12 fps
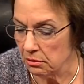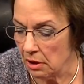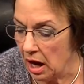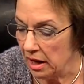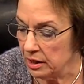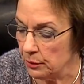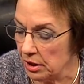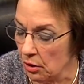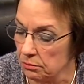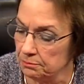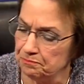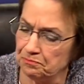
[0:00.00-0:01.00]
Ah, here we go.
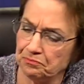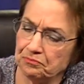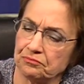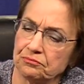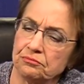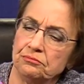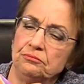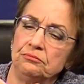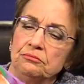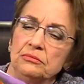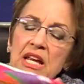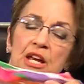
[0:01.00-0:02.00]

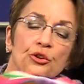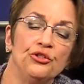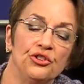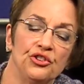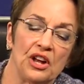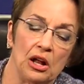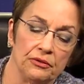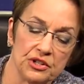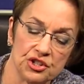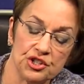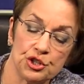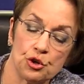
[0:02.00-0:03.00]
Here's a selvage.
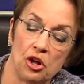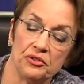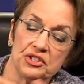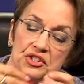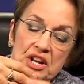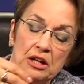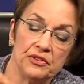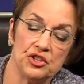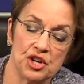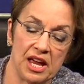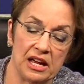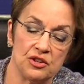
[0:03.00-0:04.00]
This is called the selvage
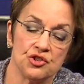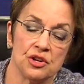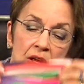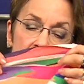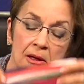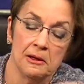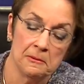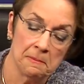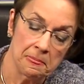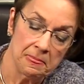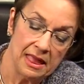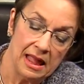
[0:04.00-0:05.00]
edge.
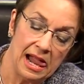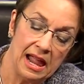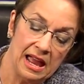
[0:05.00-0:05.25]
And